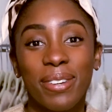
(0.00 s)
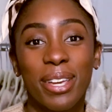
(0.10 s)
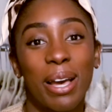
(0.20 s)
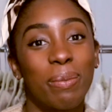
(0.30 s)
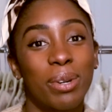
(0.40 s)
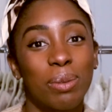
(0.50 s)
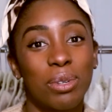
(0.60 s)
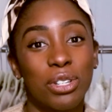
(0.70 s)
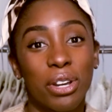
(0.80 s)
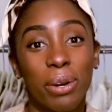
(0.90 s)
video, I'm going to be
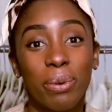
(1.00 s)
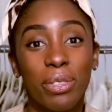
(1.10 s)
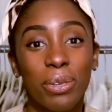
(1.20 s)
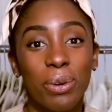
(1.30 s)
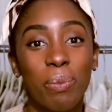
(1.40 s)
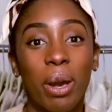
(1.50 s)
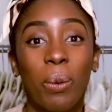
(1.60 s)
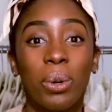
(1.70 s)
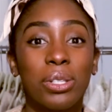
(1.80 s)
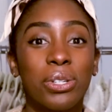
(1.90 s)
sharing with you my
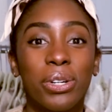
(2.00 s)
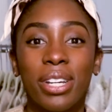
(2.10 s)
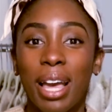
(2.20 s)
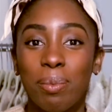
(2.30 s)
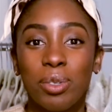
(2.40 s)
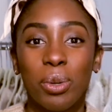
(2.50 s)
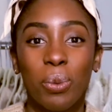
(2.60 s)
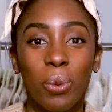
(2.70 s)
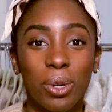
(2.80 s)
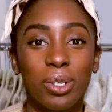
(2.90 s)
winter capsule
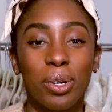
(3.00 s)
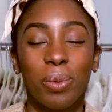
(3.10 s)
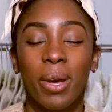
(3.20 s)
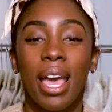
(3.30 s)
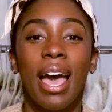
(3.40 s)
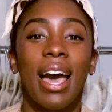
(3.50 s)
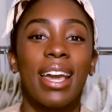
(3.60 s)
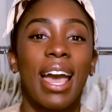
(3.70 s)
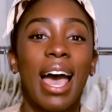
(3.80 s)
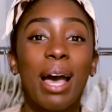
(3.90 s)
wardrobe.
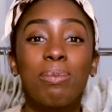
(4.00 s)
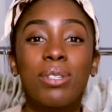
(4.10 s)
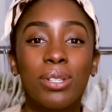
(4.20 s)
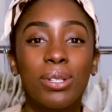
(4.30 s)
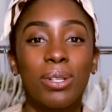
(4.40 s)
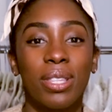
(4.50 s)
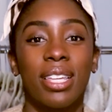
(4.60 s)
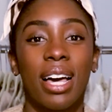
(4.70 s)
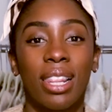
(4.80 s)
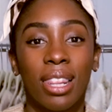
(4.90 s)
I
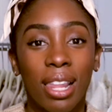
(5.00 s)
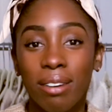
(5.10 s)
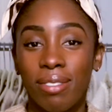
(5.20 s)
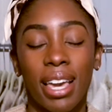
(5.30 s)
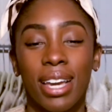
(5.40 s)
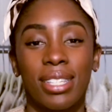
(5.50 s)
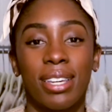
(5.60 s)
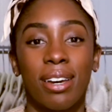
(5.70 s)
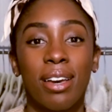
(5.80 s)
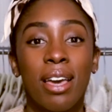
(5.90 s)
absolutely love the
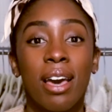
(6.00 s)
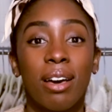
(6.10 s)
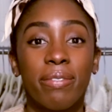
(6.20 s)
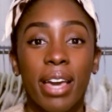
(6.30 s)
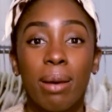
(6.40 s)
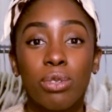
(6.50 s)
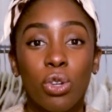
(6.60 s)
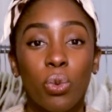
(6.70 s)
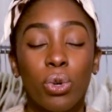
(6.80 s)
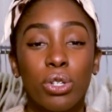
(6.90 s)
idea of
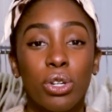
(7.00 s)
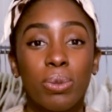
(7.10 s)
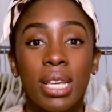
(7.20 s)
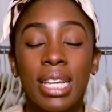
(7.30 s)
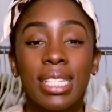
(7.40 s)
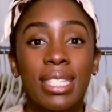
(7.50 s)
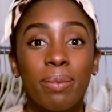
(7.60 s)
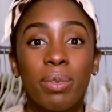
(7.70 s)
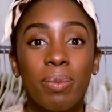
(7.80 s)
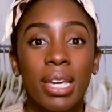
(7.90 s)
capsule wardrobes
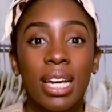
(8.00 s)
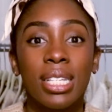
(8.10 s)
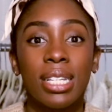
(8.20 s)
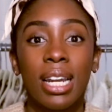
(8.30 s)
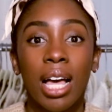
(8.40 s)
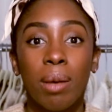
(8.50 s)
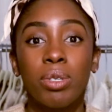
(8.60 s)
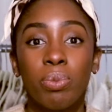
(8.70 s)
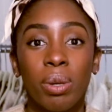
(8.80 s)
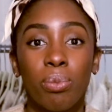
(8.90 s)
simply because it
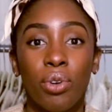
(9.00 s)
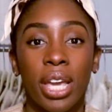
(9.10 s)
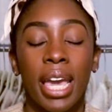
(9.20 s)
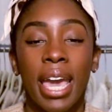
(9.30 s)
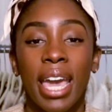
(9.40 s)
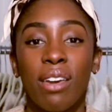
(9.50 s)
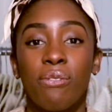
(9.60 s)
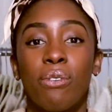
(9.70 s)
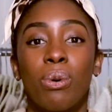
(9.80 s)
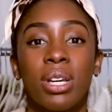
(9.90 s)
helps me bring a
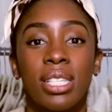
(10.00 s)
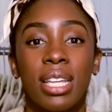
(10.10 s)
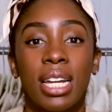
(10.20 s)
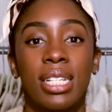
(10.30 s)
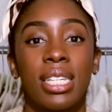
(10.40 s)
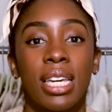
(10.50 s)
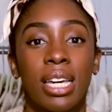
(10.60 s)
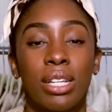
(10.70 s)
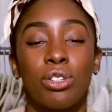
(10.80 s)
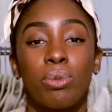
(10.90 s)
focused idea
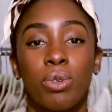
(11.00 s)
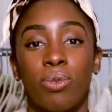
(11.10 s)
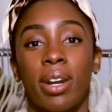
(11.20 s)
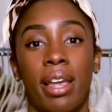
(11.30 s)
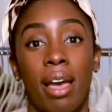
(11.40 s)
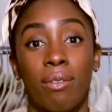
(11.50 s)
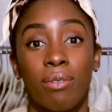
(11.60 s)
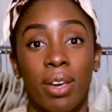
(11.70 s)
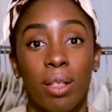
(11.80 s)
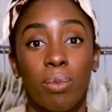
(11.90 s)
in terms of what I have
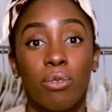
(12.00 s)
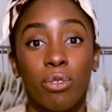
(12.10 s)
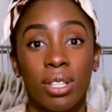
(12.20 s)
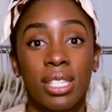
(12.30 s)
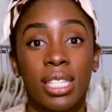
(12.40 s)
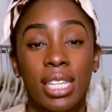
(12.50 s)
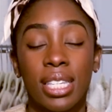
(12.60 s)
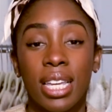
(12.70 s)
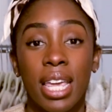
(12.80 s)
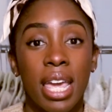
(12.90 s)
available for the
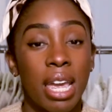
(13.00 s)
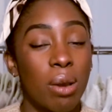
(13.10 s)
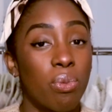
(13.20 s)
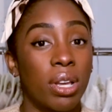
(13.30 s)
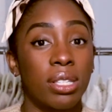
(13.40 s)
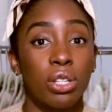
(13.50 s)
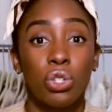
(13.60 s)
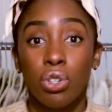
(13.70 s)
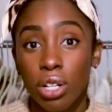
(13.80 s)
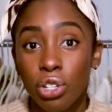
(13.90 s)
season. It brings a
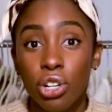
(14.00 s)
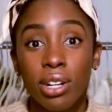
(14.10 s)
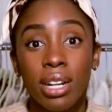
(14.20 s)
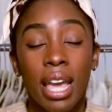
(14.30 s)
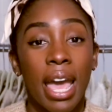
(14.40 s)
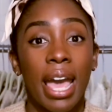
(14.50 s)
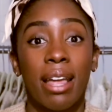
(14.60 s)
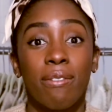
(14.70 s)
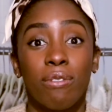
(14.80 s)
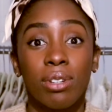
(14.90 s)
structure
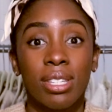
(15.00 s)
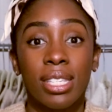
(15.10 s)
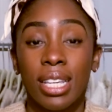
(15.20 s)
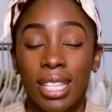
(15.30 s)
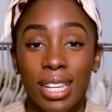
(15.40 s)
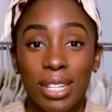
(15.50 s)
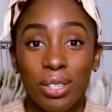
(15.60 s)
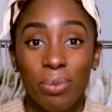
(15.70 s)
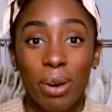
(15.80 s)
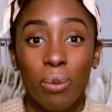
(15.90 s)
and versatility to
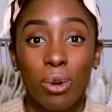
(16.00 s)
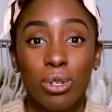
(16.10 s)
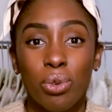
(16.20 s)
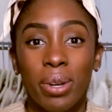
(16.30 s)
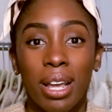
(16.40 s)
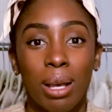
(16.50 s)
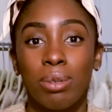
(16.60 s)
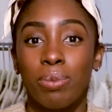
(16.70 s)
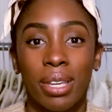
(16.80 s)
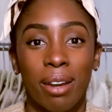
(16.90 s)
my wardrobe. It
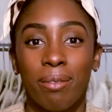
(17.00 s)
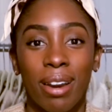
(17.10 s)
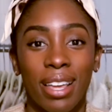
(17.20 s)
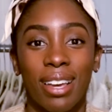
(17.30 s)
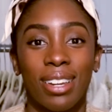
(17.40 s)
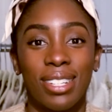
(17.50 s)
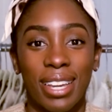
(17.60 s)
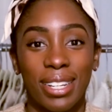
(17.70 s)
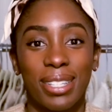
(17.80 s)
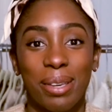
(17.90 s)
helps me get ready on a
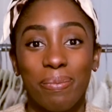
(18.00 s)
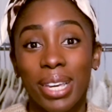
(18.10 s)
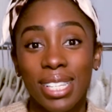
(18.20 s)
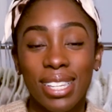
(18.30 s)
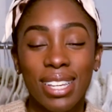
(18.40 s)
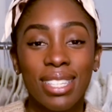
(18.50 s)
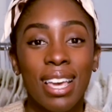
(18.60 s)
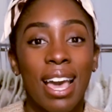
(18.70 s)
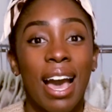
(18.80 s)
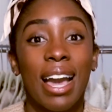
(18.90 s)
day-to-day basis.
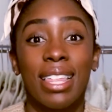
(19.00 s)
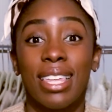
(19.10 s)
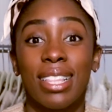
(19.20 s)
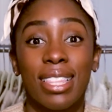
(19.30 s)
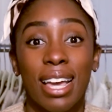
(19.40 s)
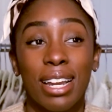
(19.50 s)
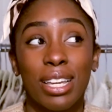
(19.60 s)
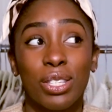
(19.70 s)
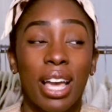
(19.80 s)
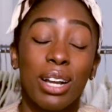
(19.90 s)
I think that
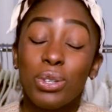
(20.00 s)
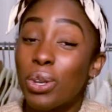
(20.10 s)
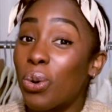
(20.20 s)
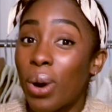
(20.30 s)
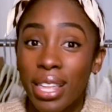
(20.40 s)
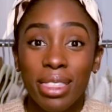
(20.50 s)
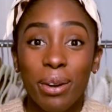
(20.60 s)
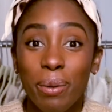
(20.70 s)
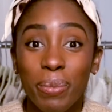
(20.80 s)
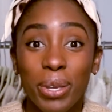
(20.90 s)
it's actually quite
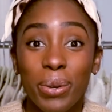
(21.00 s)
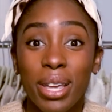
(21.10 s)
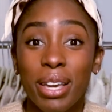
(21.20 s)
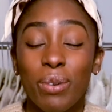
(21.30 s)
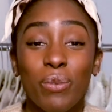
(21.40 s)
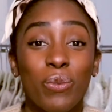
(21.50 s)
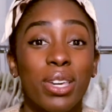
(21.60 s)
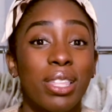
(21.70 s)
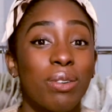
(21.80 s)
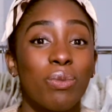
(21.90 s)
therapeutic and
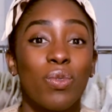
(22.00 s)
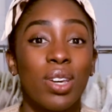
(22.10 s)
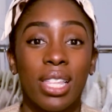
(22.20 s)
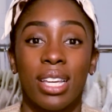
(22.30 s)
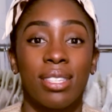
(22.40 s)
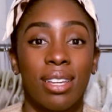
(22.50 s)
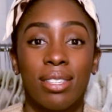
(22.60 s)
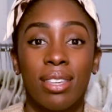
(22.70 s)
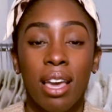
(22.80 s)
really a sense